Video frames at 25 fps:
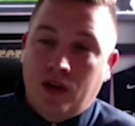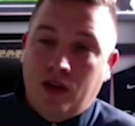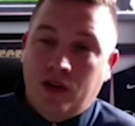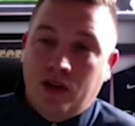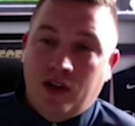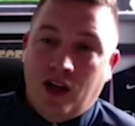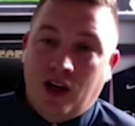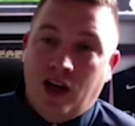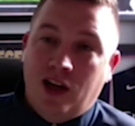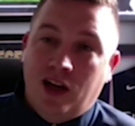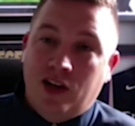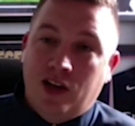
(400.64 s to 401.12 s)

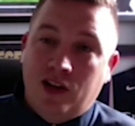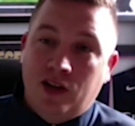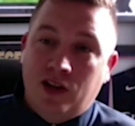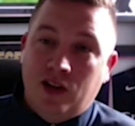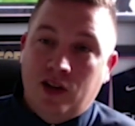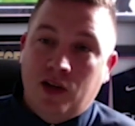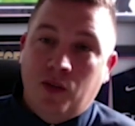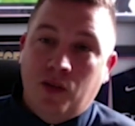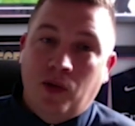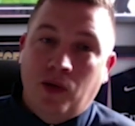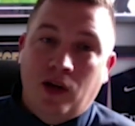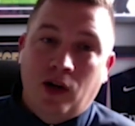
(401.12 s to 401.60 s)
yeah,
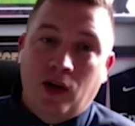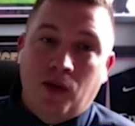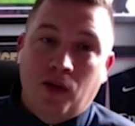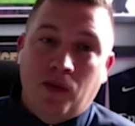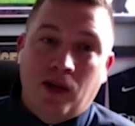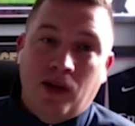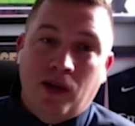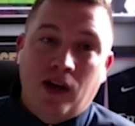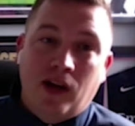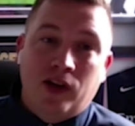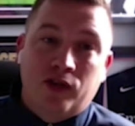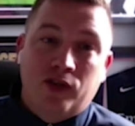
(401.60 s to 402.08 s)
he went up
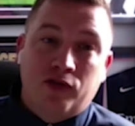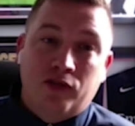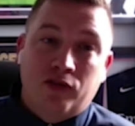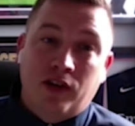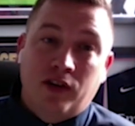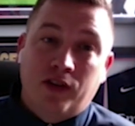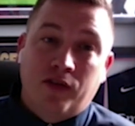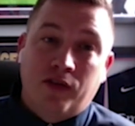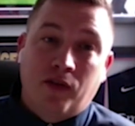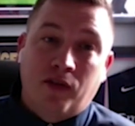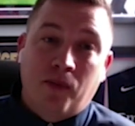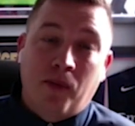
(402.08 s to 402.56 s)
there
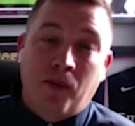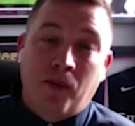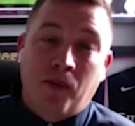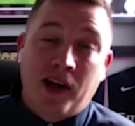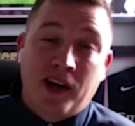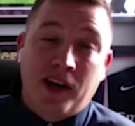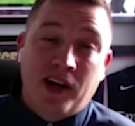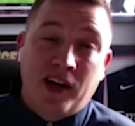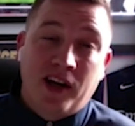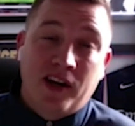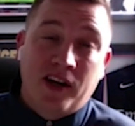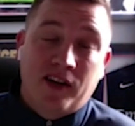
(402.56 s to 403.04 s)
straight from
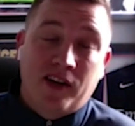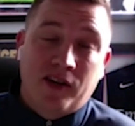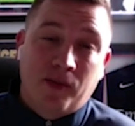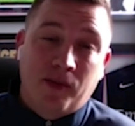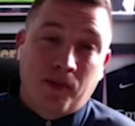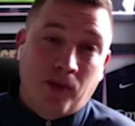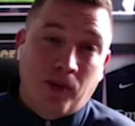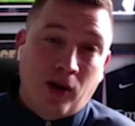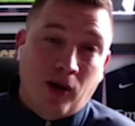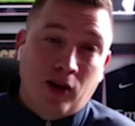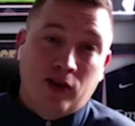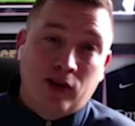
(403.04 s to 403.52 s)
Minehead to
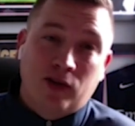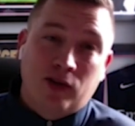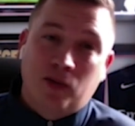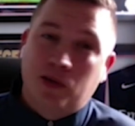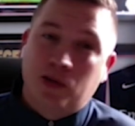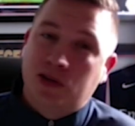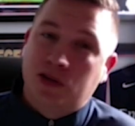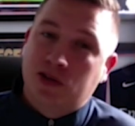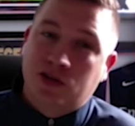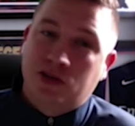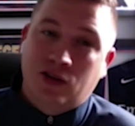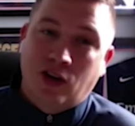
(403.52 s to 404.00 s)
Barnsley,
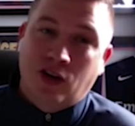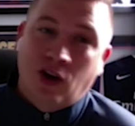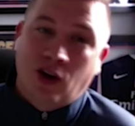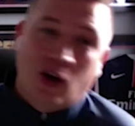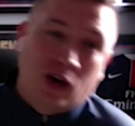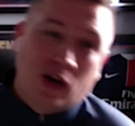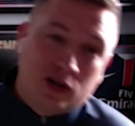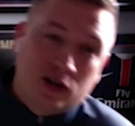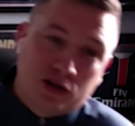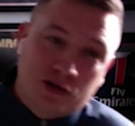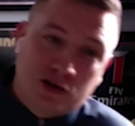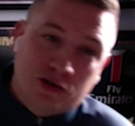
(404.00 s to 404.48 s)
which is a
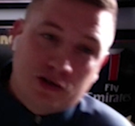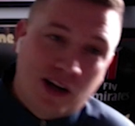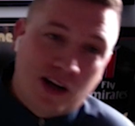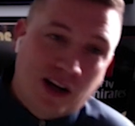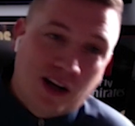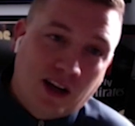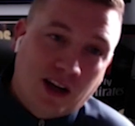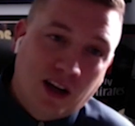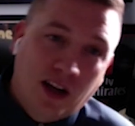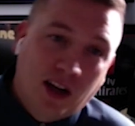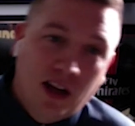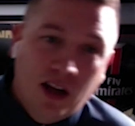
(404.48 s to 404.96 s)
long
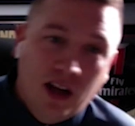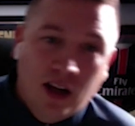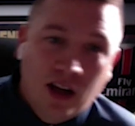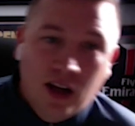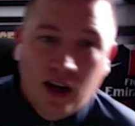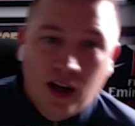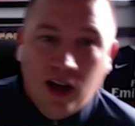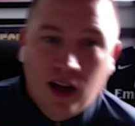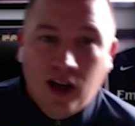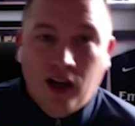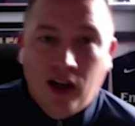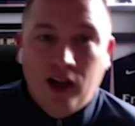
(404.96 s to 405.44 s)
trek,
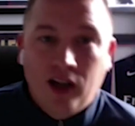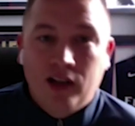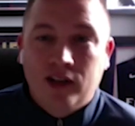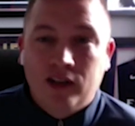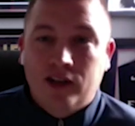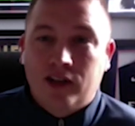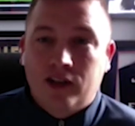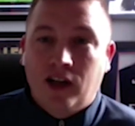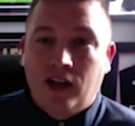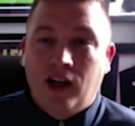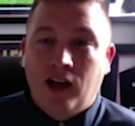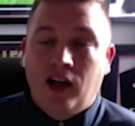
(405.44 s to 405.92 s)

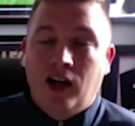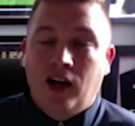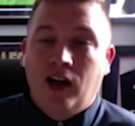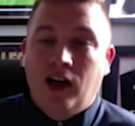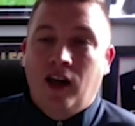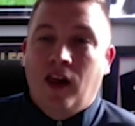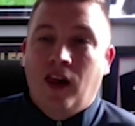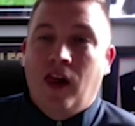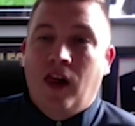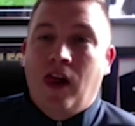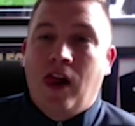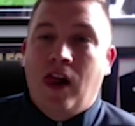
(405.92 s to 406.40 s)
and
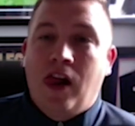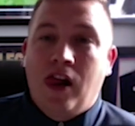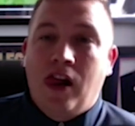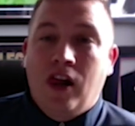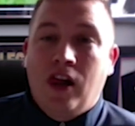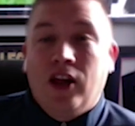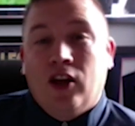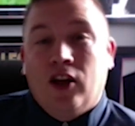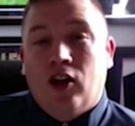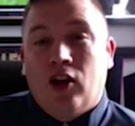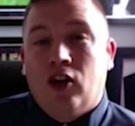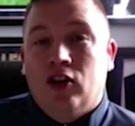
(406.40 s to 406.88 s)

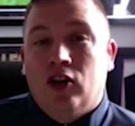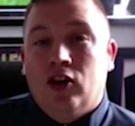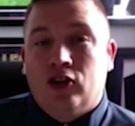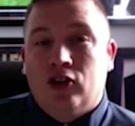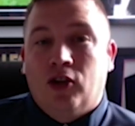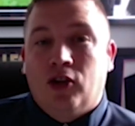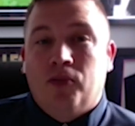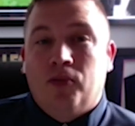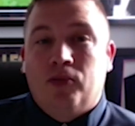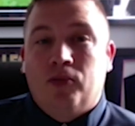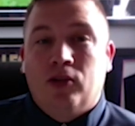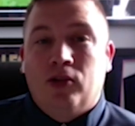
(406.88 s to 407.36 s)
he got the
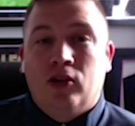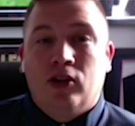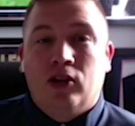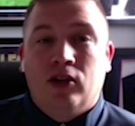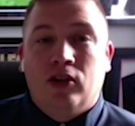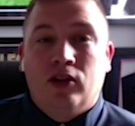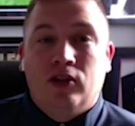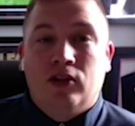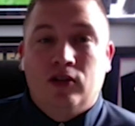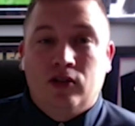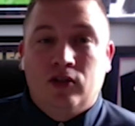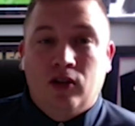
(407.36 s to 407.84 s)
job
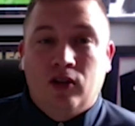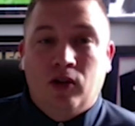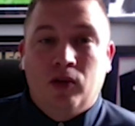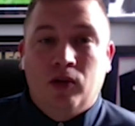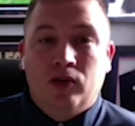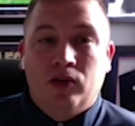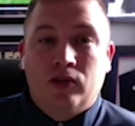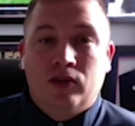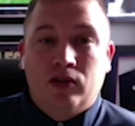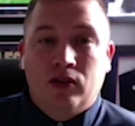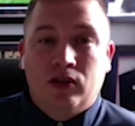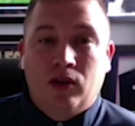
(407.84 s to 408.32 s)
done. So
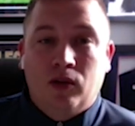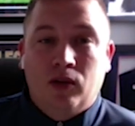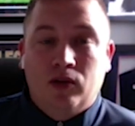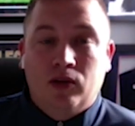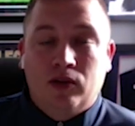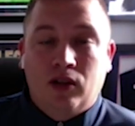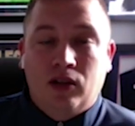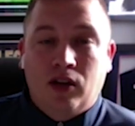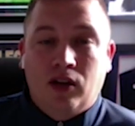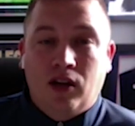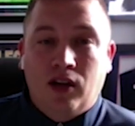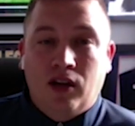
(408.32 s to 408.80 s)
I was
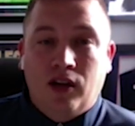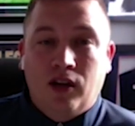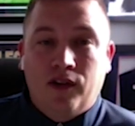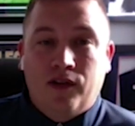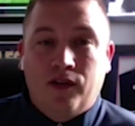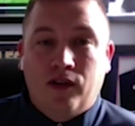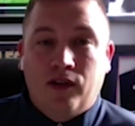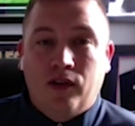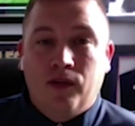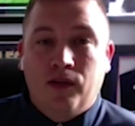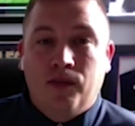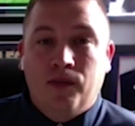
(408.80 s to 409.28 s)
delighted
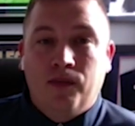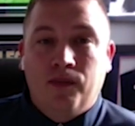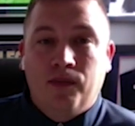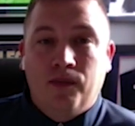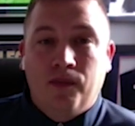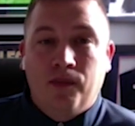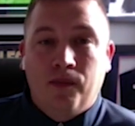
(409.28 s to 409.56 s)
for him.